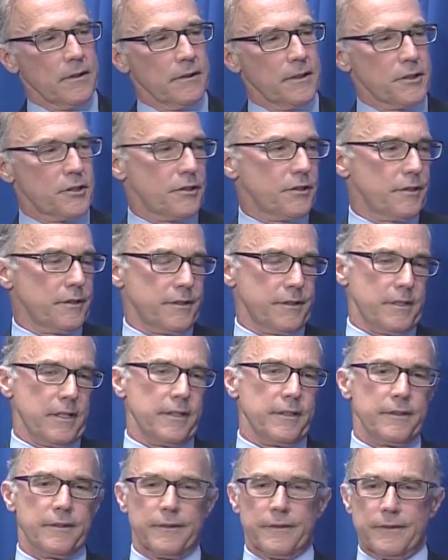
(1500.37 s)
let's just
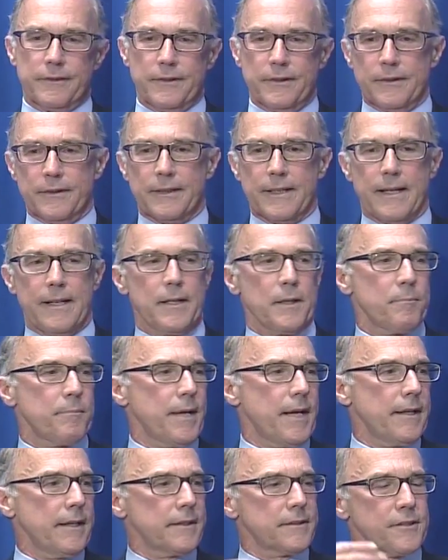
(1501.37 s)
say you, you get an
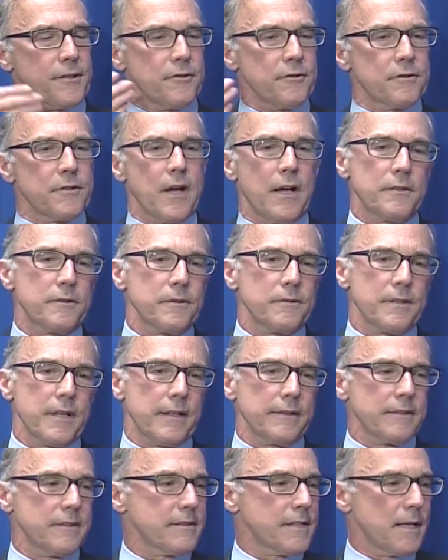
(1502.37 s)
appendix and your tonsils
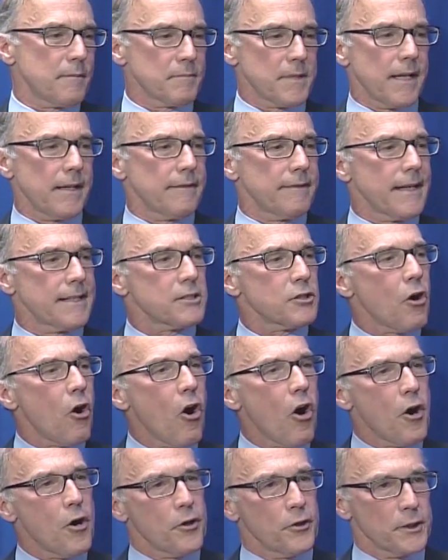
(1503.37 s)
out the same day. That's
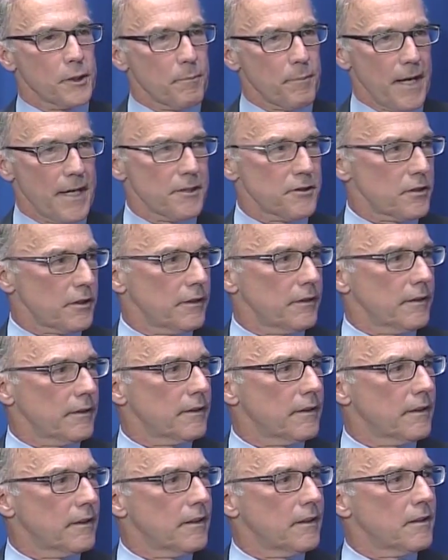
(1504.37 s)
hard on the patient.
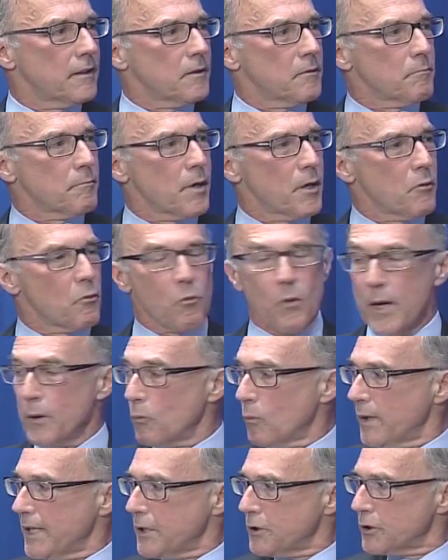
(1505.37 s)
But
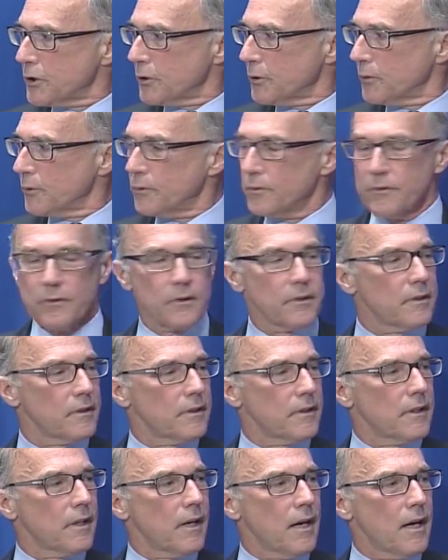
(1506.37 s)
when we do
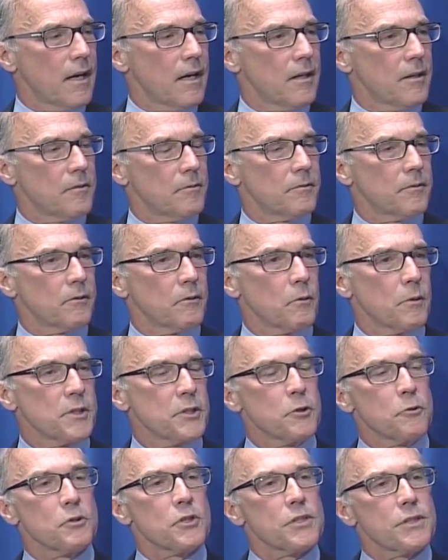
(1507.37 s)
uh, we
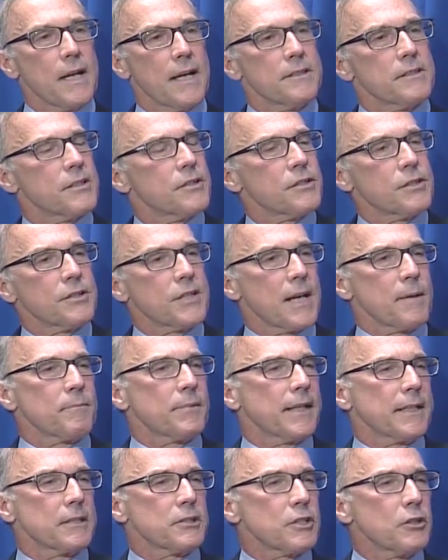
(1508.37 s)
do stents, it's the same
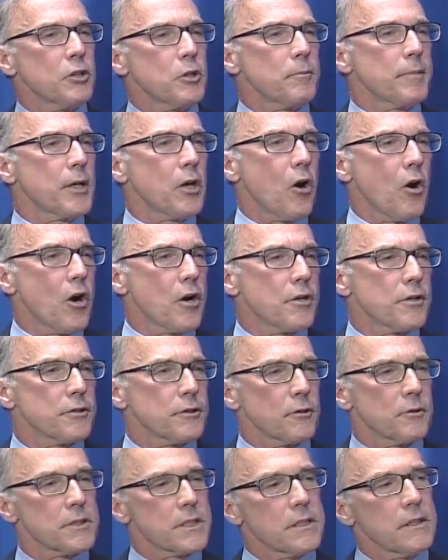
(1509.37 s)
thing. It's a little bit harder,
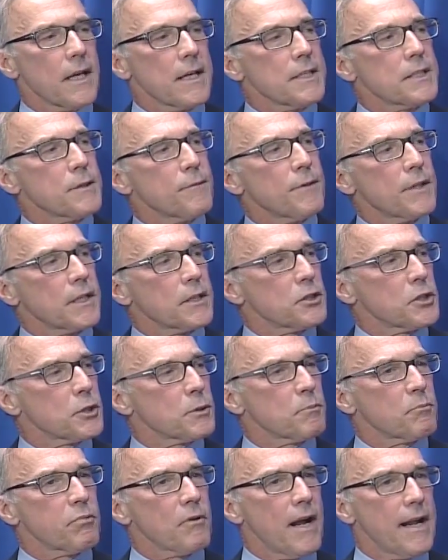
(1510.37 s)
so it's nice if you can
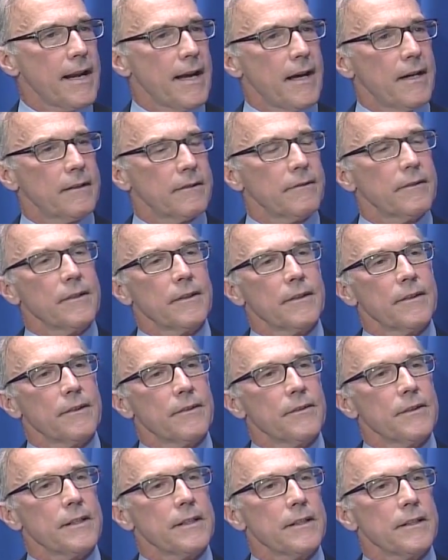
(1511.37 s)
spread out
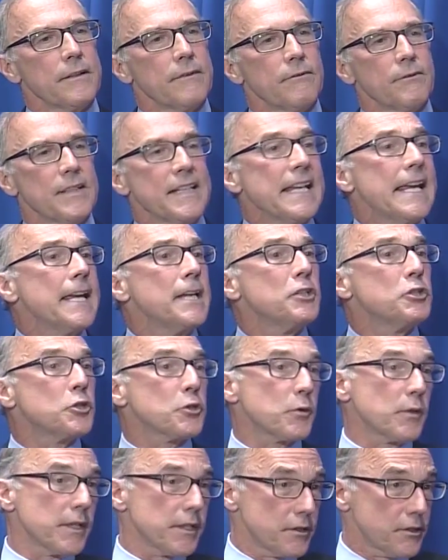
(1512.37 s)
the the
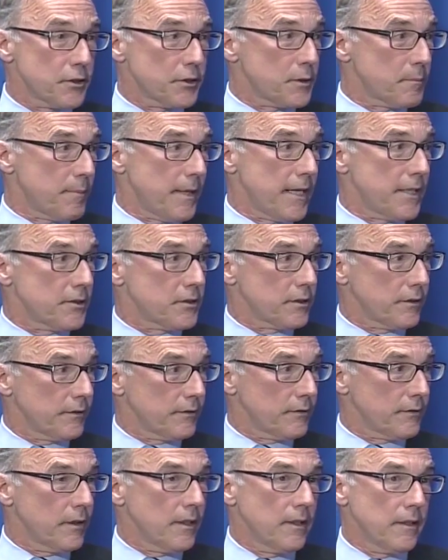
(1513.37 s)
injury to the patient.